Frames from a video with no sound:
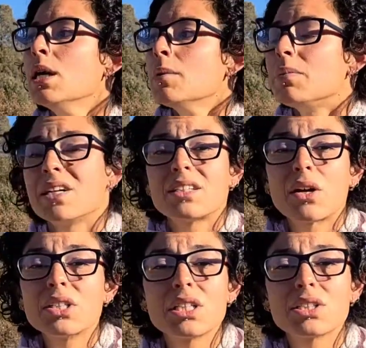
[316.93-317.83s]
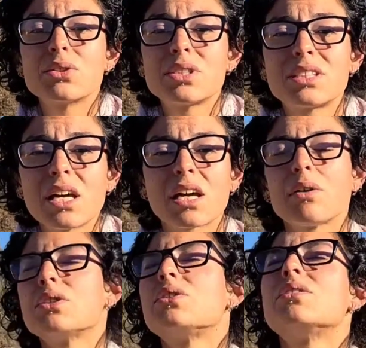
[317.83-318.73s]
because I was just so sick. I
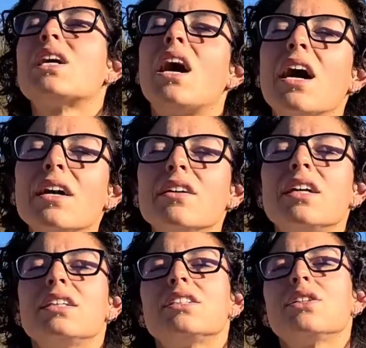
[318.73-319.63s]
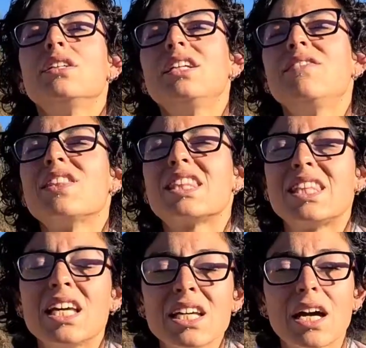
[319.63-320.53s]
was so tired. I couldn't even
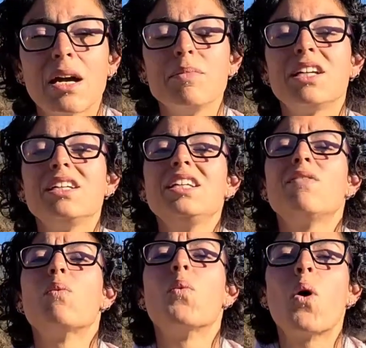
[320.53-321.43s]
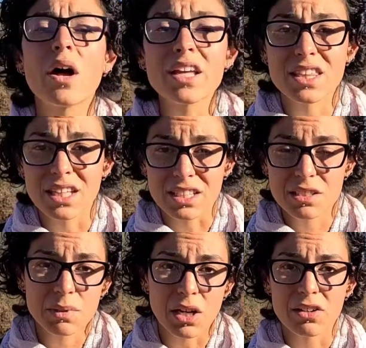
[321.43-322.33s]
think. I mean, I didn't even want to think,
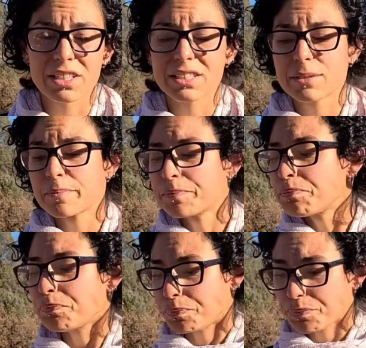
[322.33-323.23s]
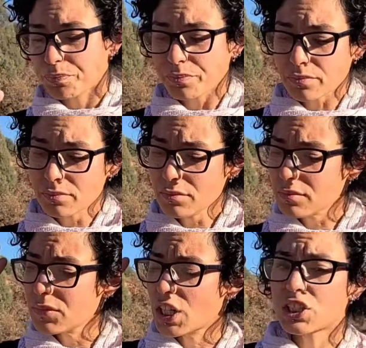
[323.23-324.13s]
to be honest.
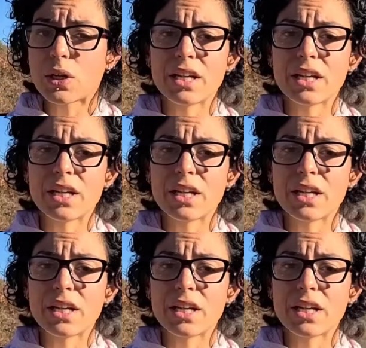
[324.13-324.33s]
So I